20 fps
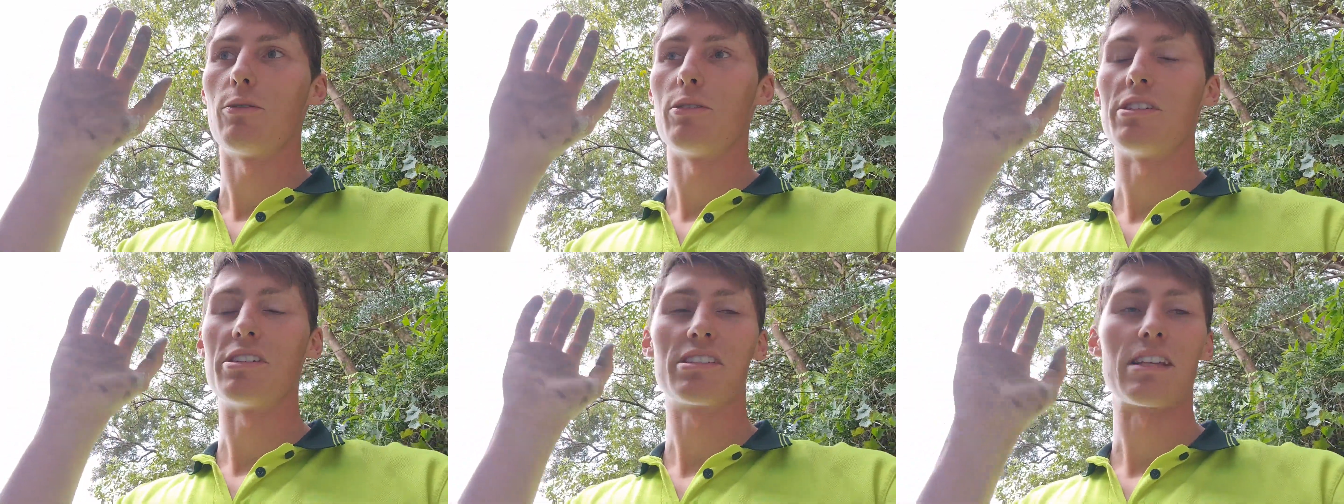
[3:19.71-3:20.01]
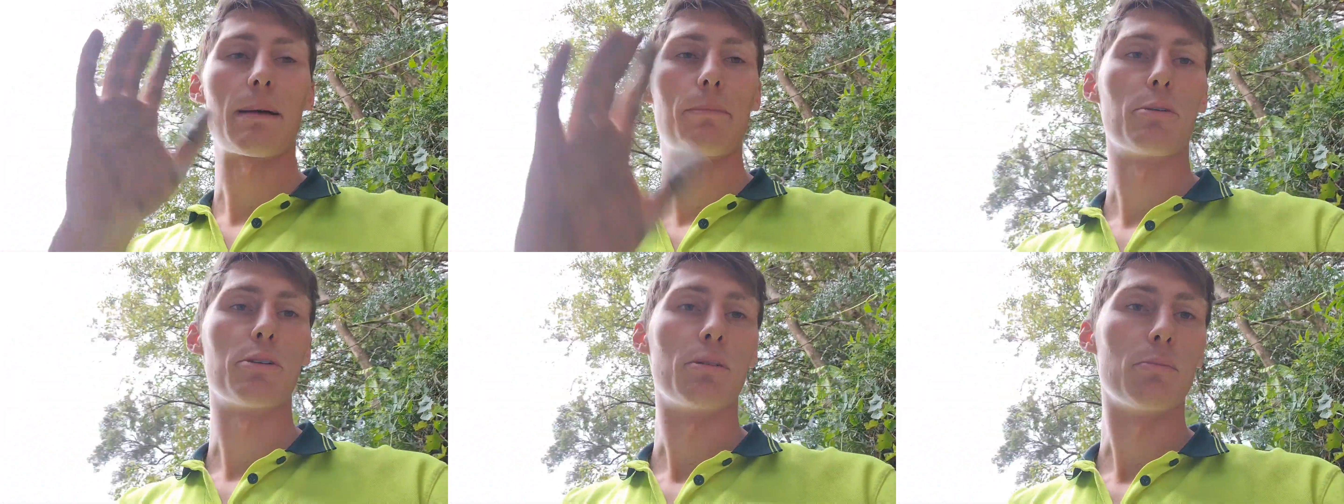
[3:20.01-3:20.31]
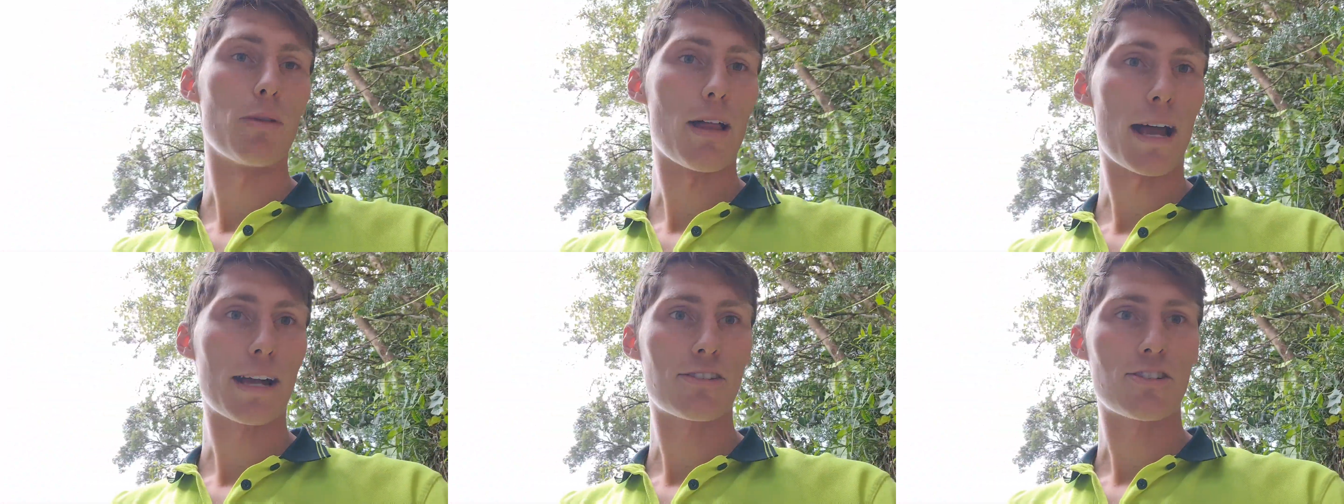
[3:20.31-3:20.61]
slap on the
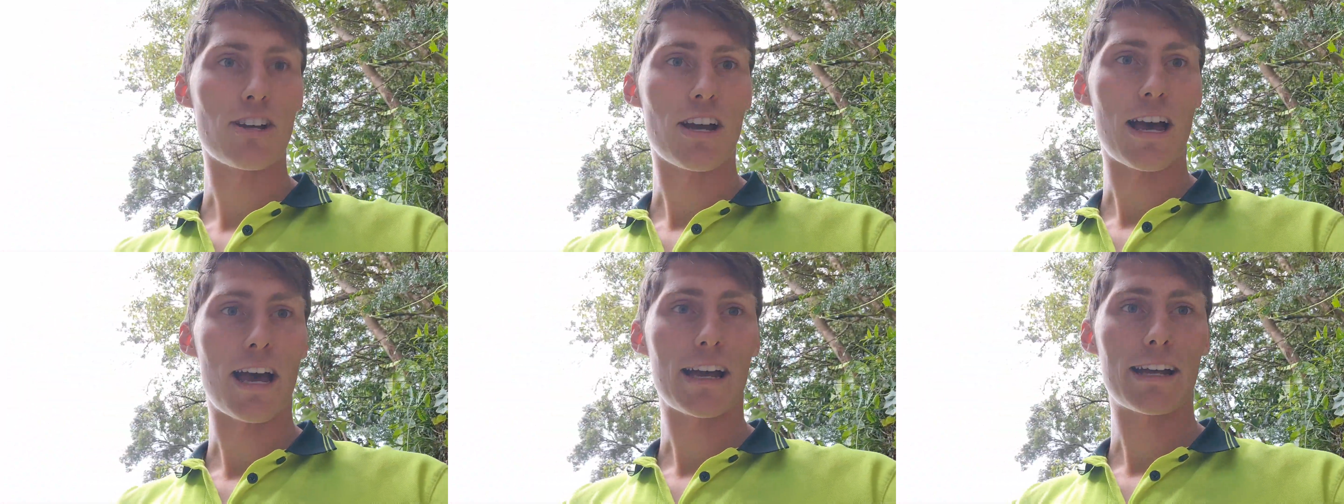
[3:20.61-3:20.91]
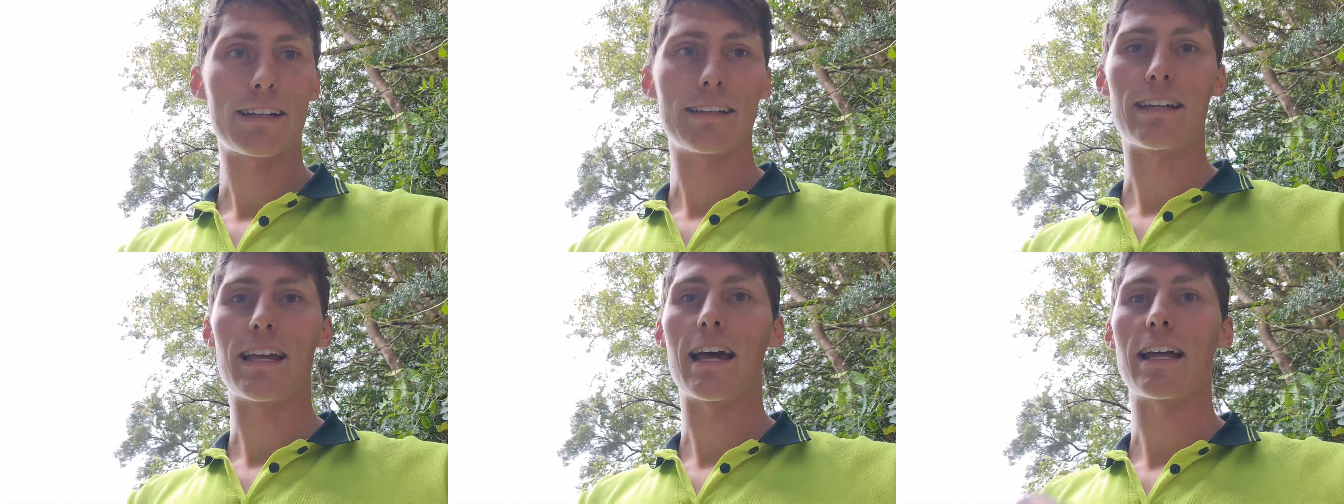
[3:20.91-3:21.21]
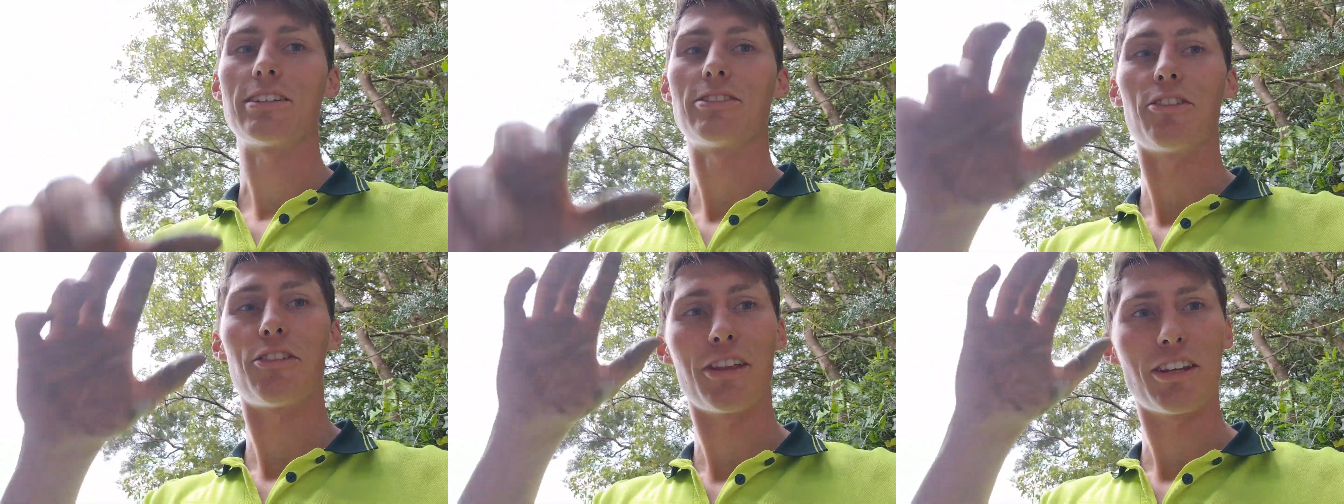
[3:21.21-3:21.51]
blackjack and
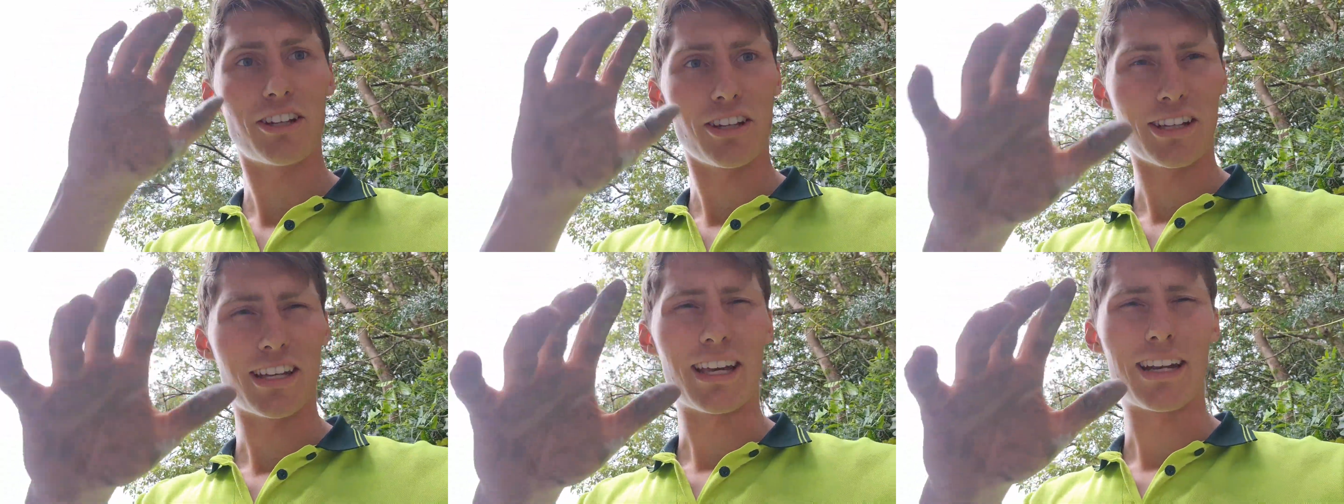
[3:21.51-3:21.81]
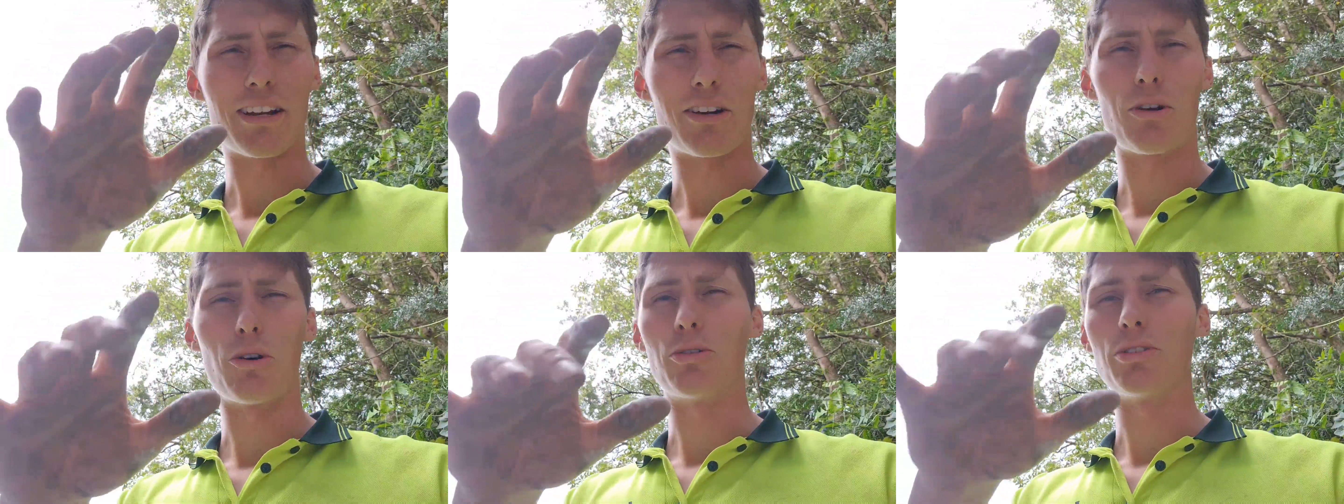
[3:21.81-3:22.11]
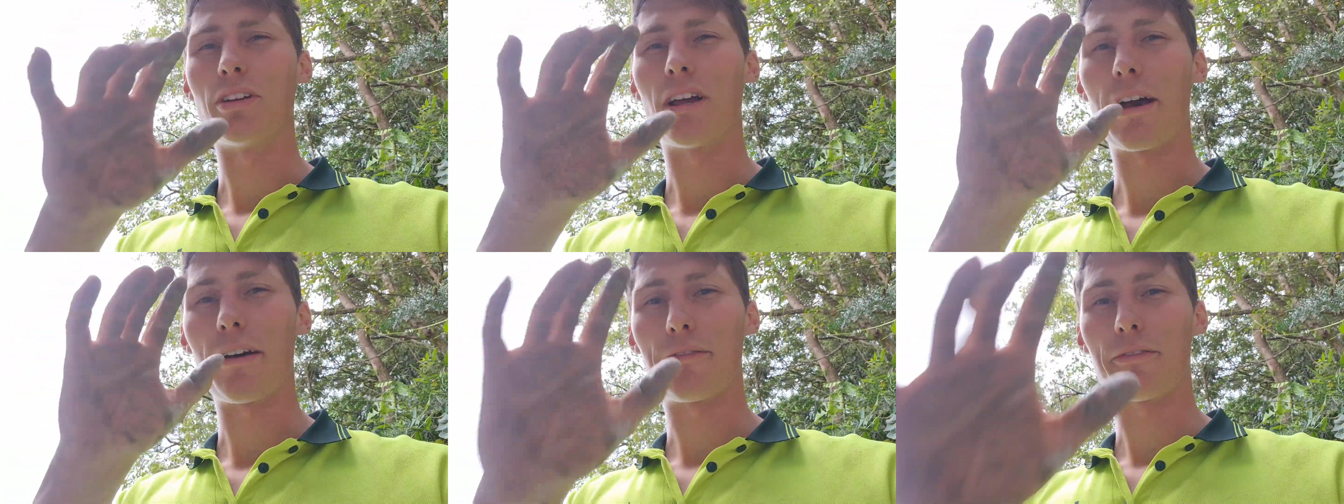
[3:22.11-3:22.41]
that, you think you get it all and
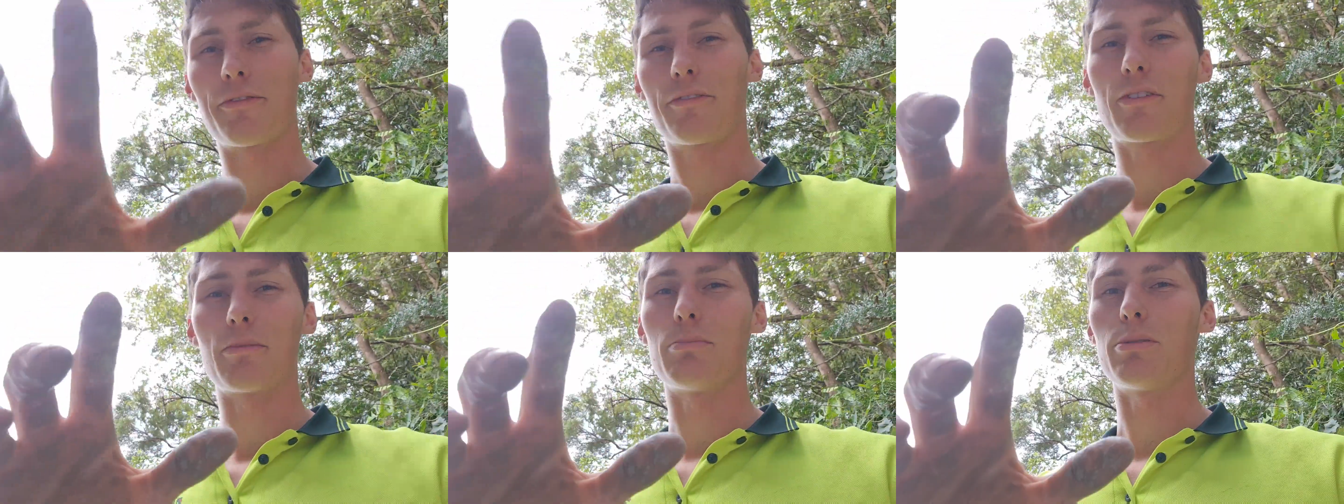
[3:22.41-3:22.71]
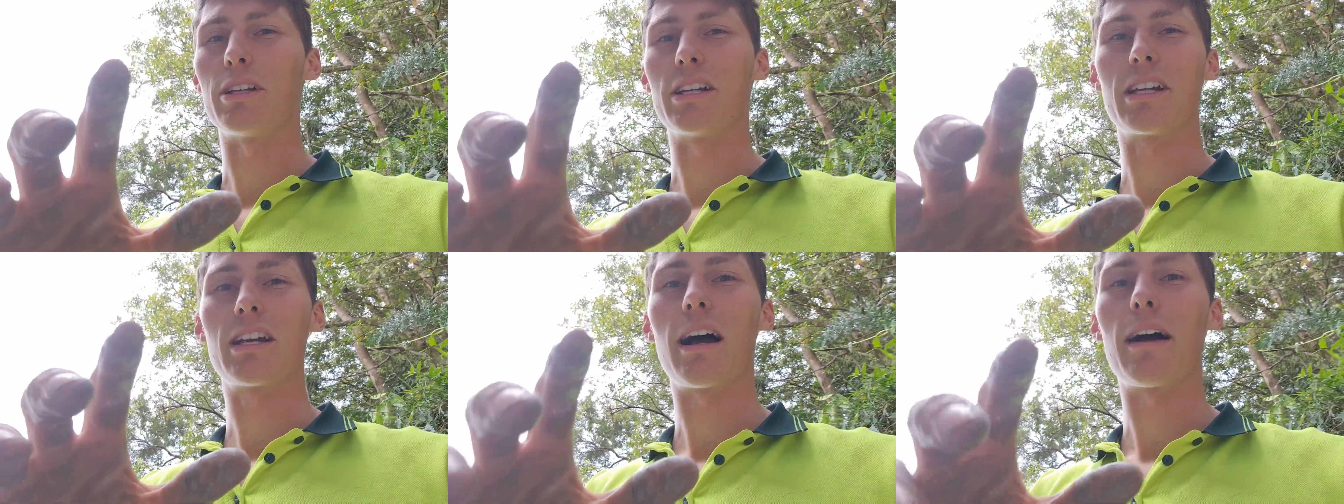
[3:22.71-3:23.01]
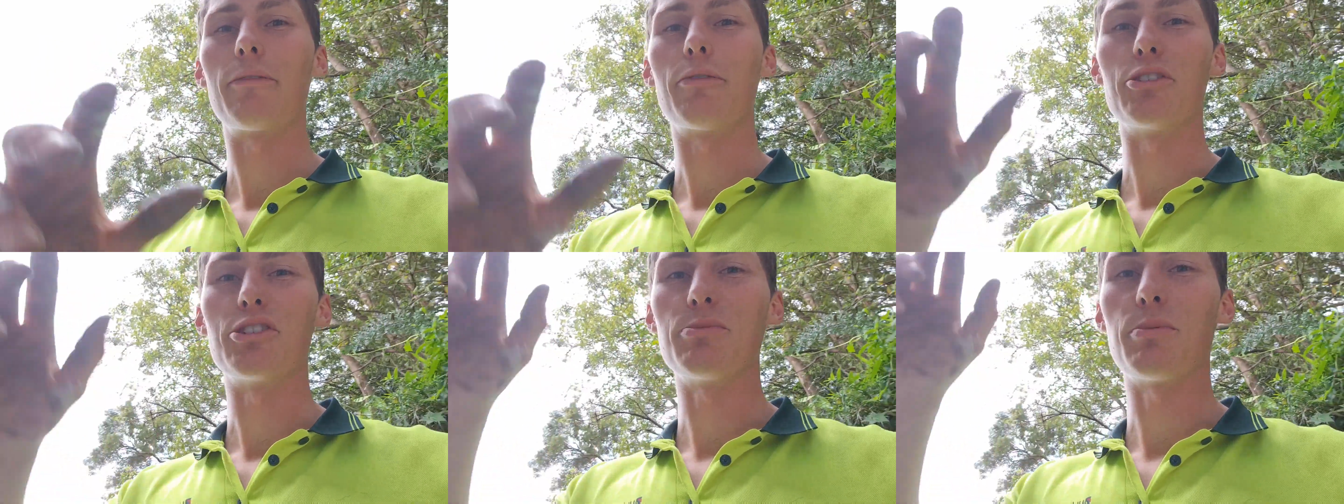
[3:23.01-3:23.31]
you have complete
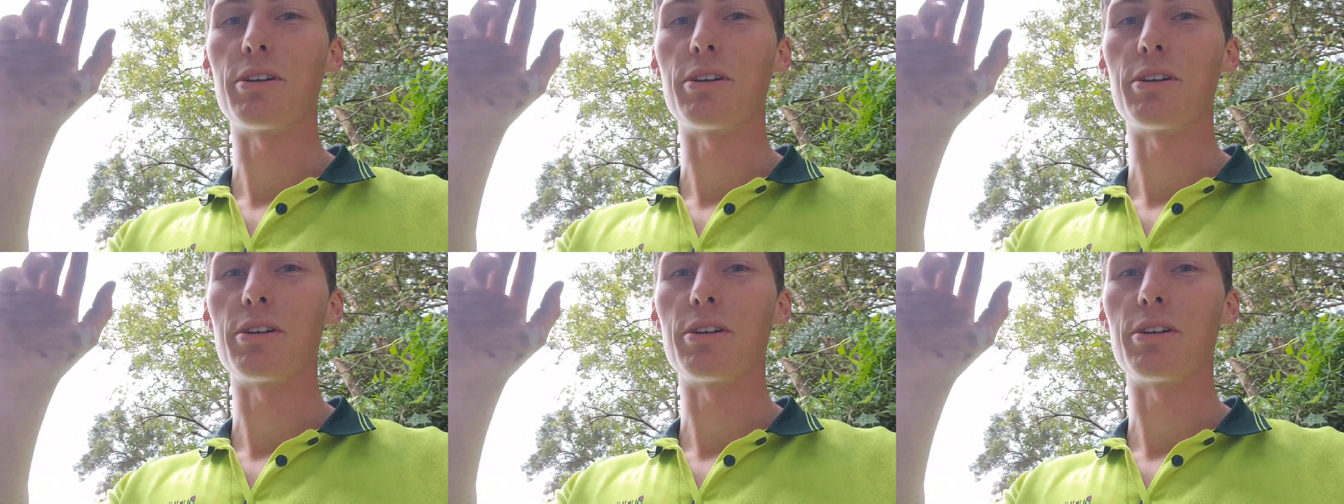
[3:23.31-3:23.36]
coverage,